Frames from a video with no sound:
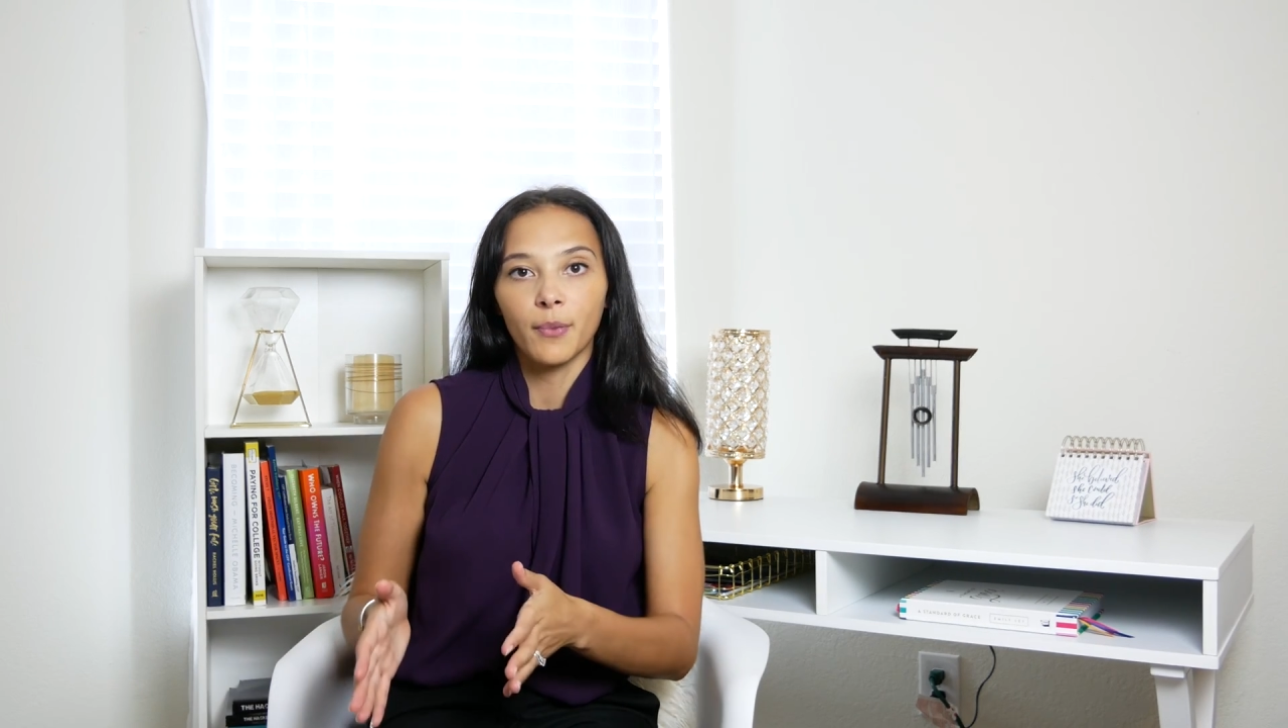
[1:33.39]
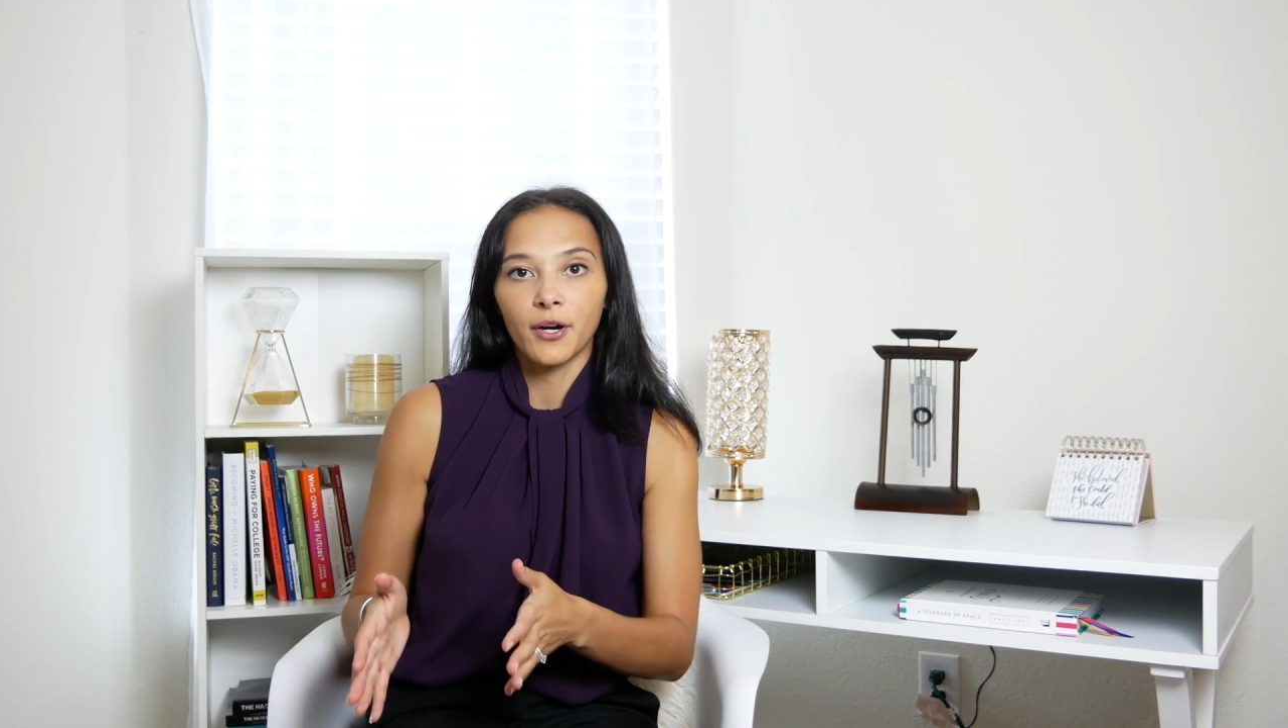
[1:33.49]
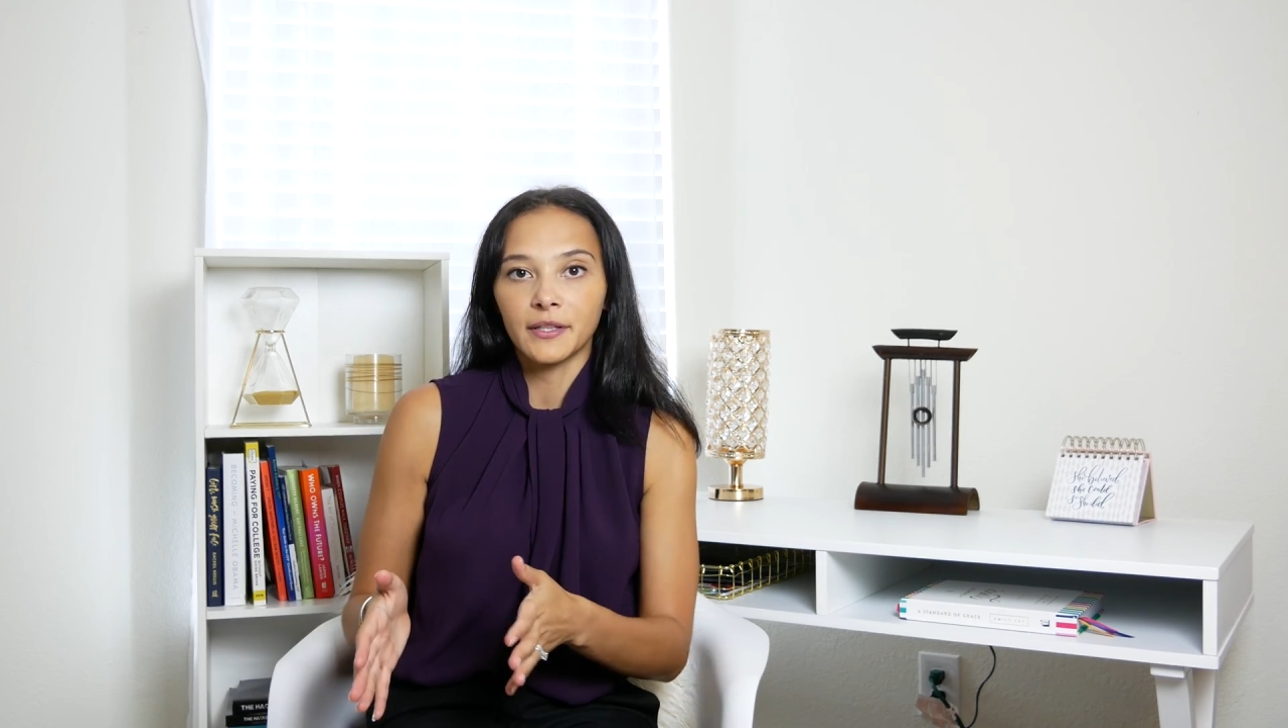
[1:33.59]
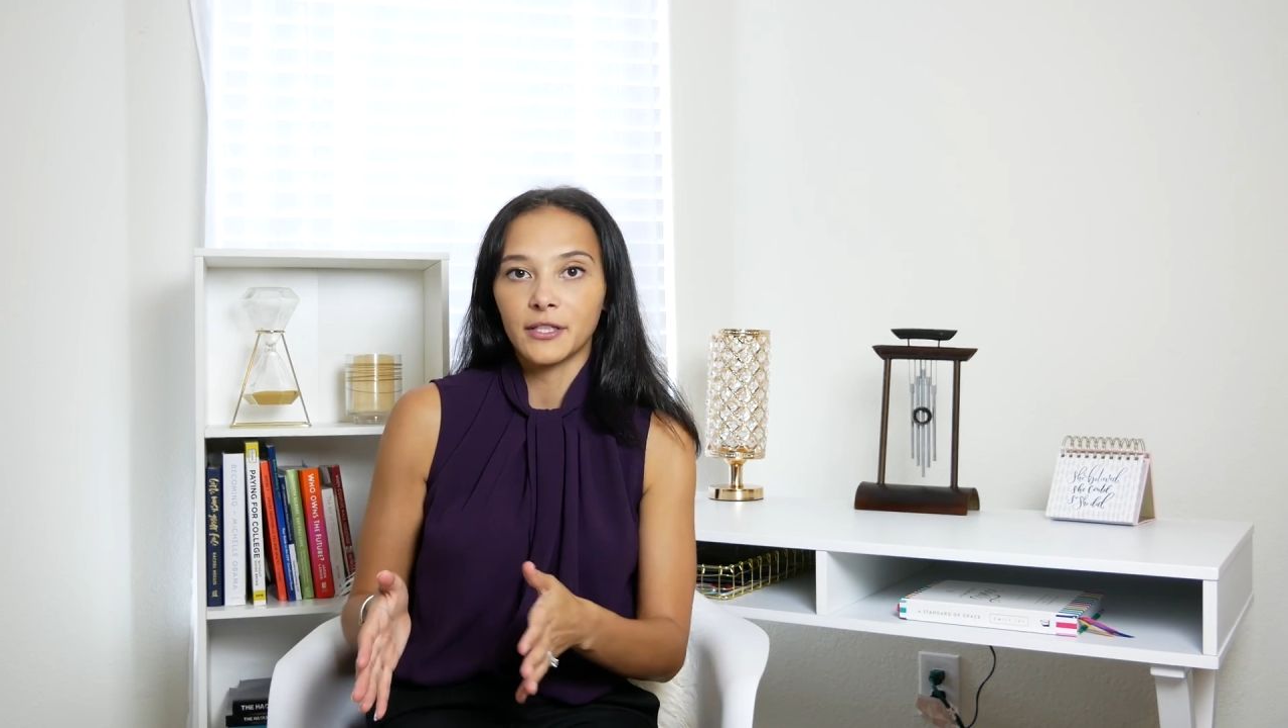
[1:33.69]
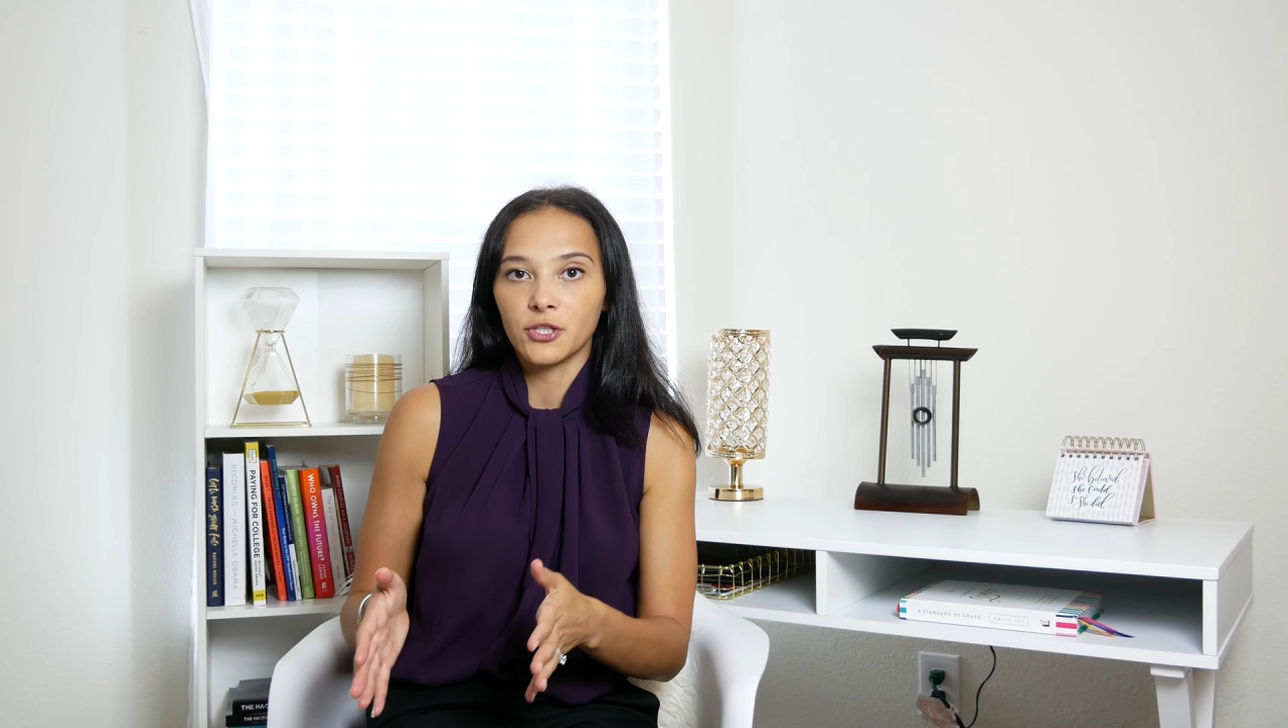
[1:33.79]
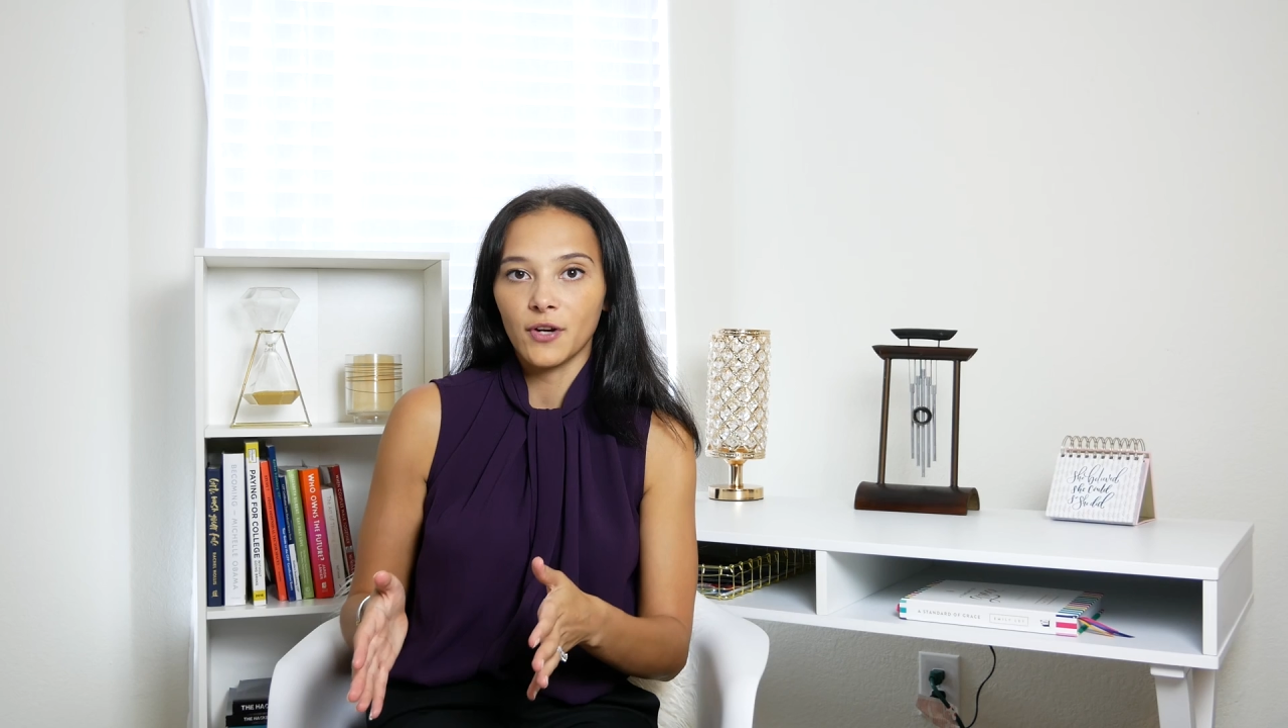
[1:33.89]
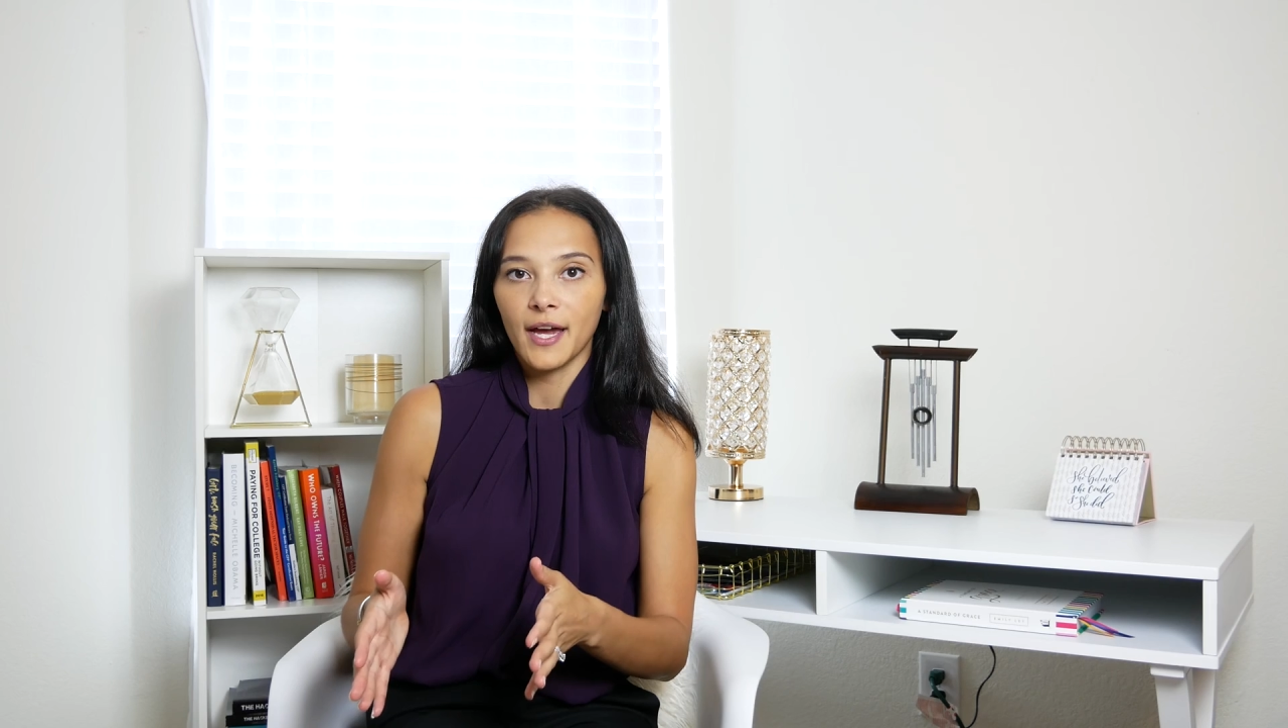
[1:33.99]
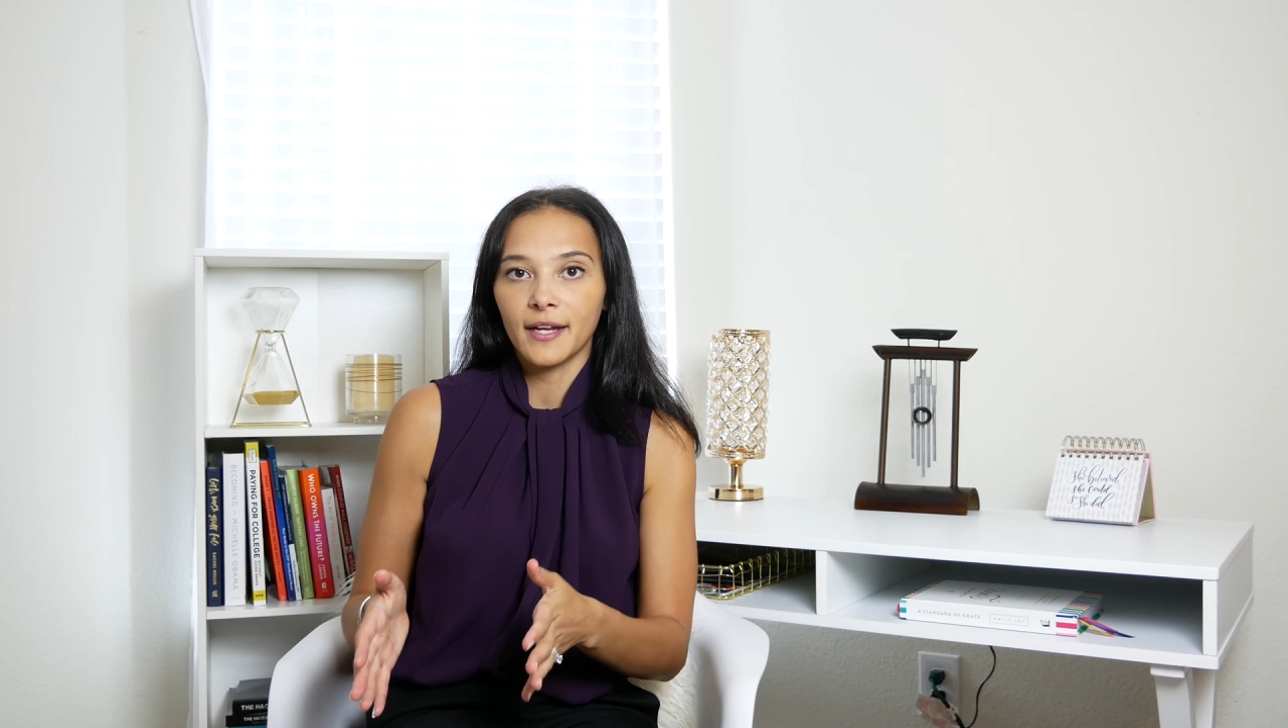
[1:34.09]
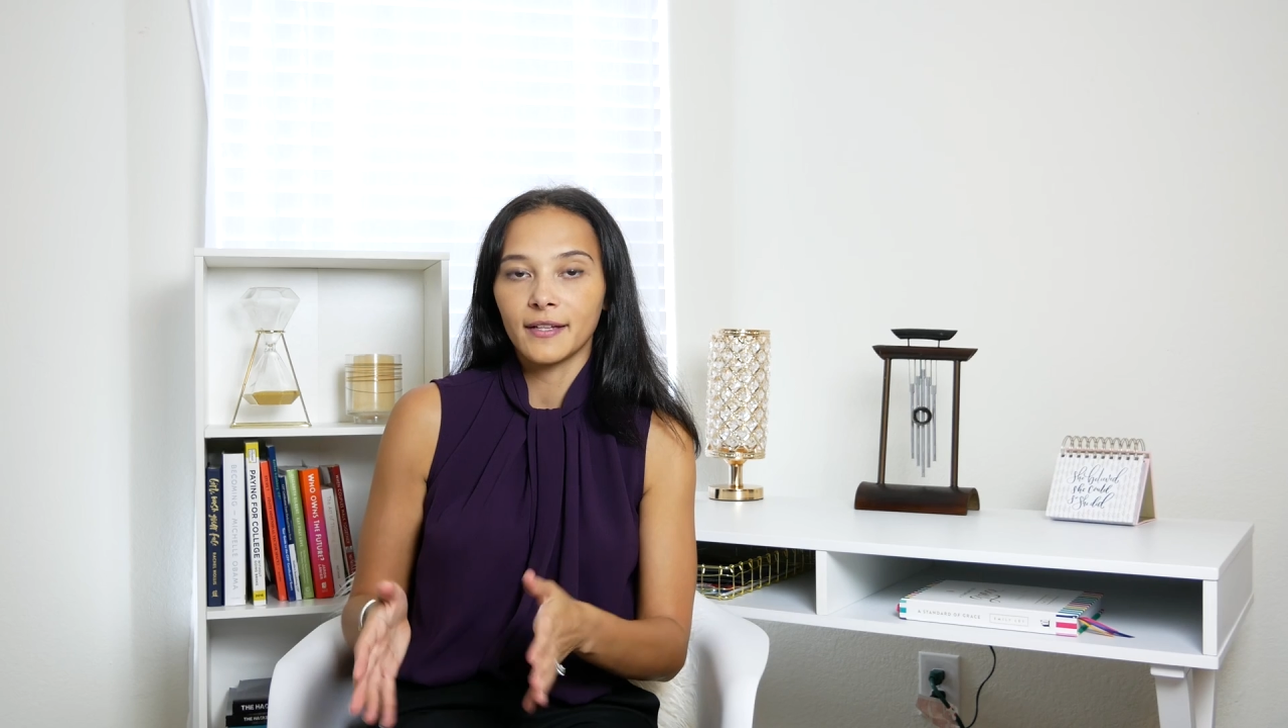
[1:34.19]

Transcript: part that you're at.